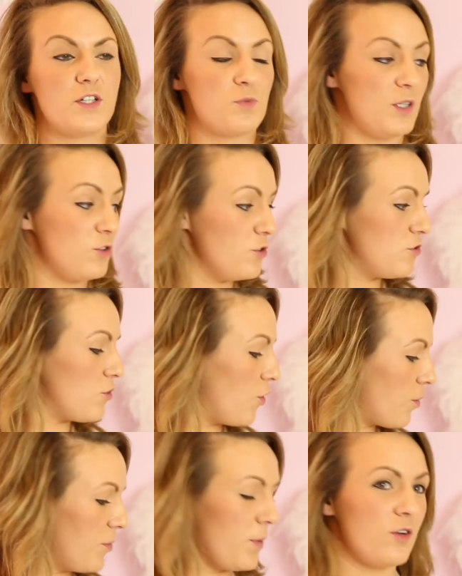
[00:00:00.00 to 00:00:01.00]
which we do
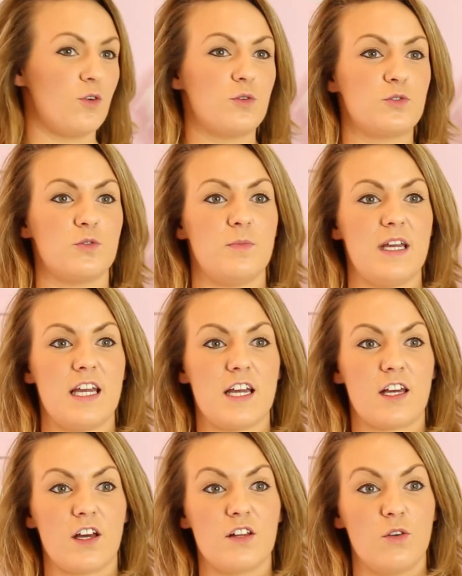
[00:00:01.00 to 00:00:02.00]
stock, but we can also
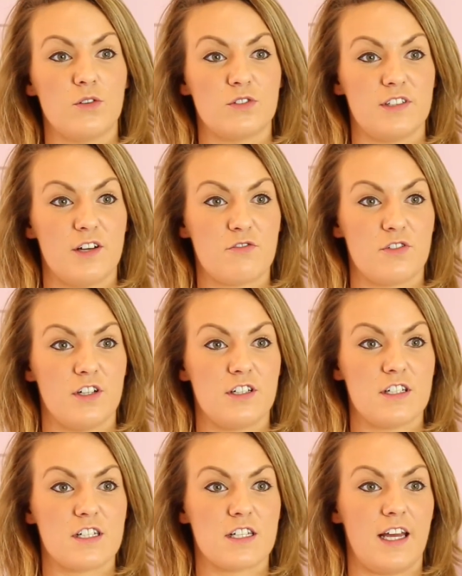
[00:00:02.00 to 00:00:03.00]
make lots of
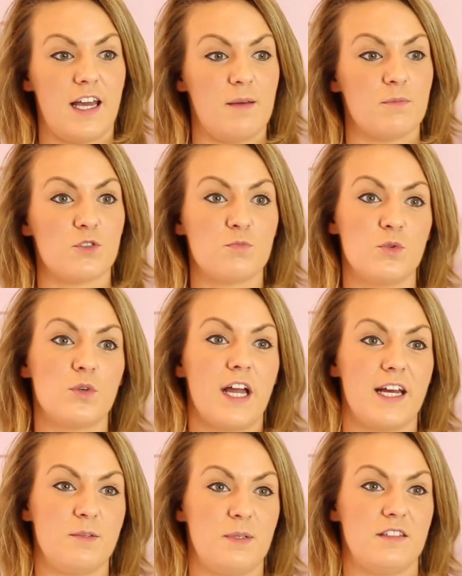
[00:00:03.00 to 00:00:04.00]
different bespoke
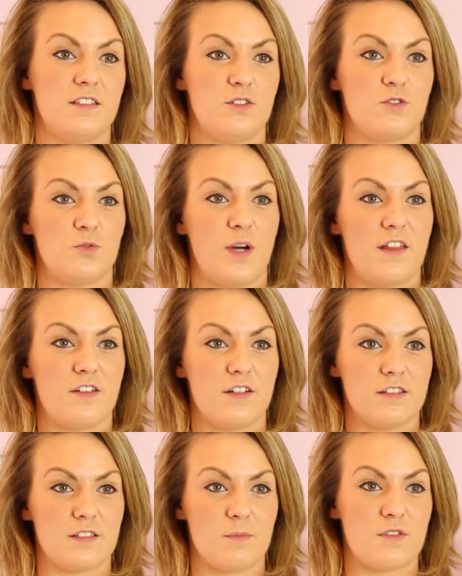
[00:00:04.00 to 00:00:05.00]
headpieces. So whether
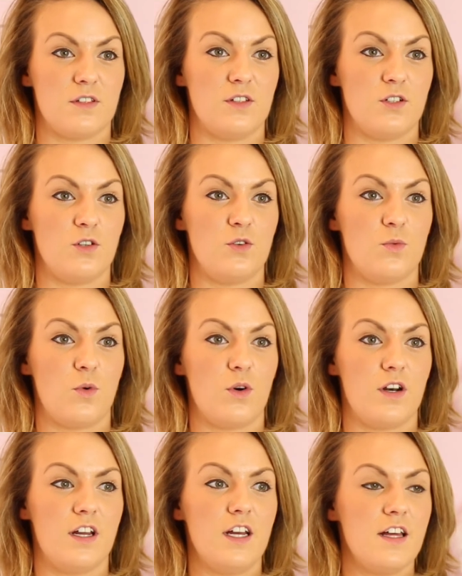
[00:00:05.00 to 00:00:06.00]
it's something that you
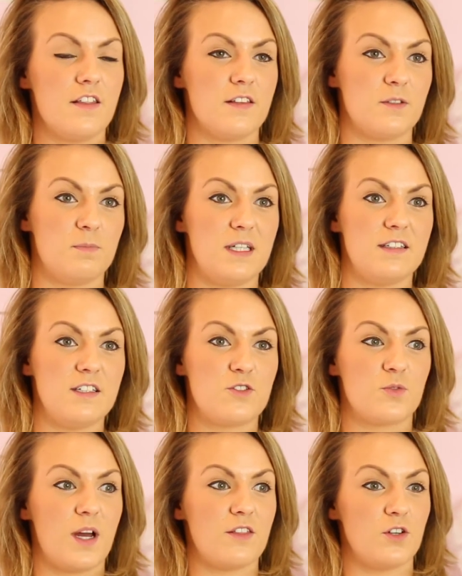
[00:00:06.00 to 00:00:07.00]
want that's beaded,
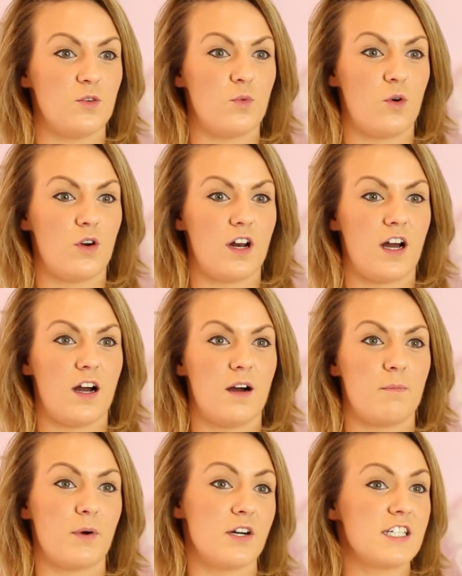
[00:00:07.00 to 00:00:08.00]
or whether you want a
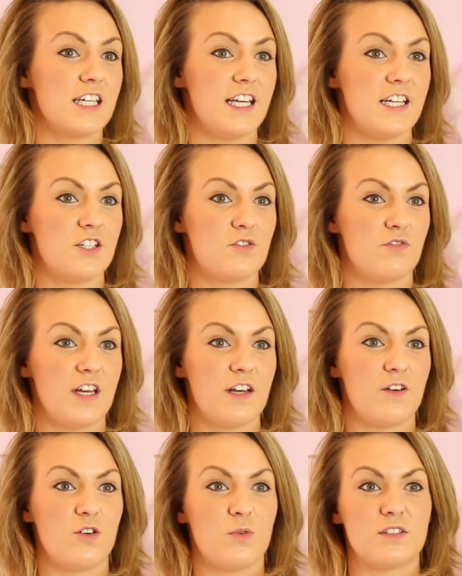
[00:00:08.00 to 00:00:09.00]
birdcage
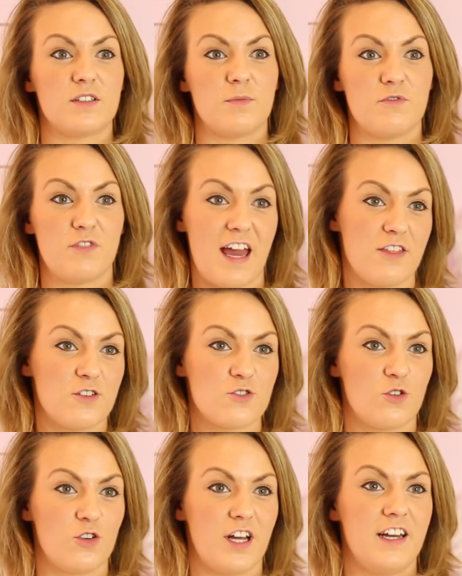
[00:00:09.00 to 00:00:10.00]
veil with some feathers
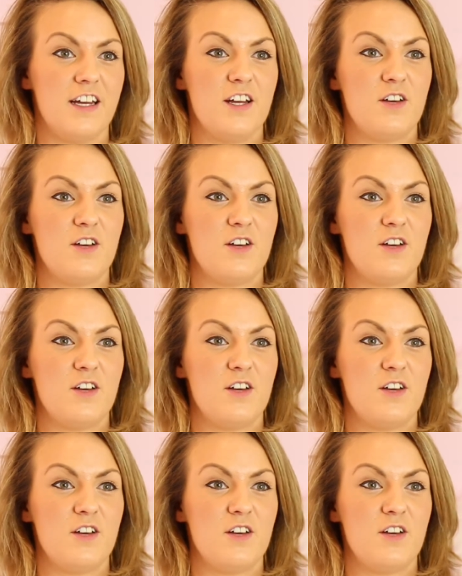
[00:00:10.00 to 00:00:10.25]
on it,